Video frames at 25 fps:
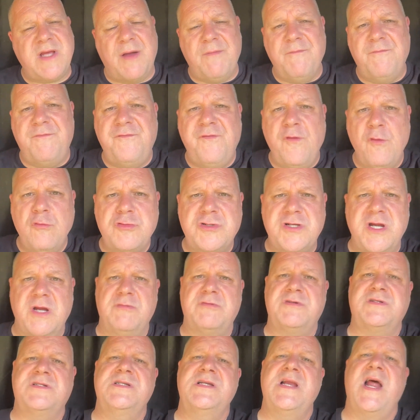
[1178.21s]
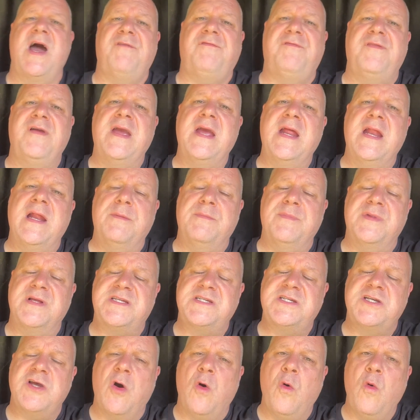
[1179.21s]
Unfortunately, there was nothing in them
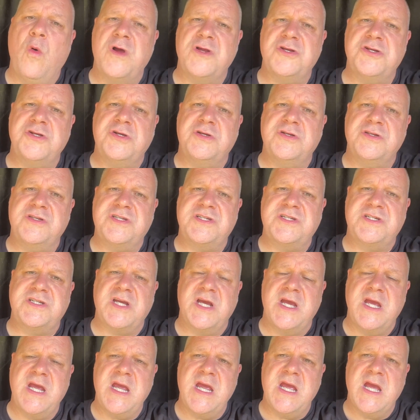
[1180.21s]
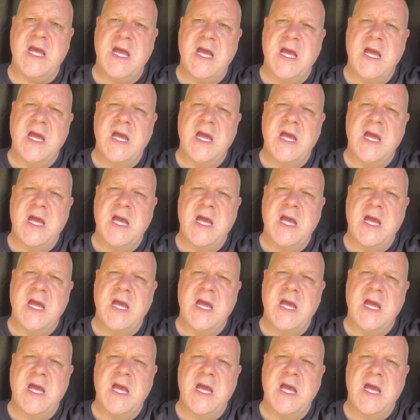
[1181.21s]
at all, as you could see.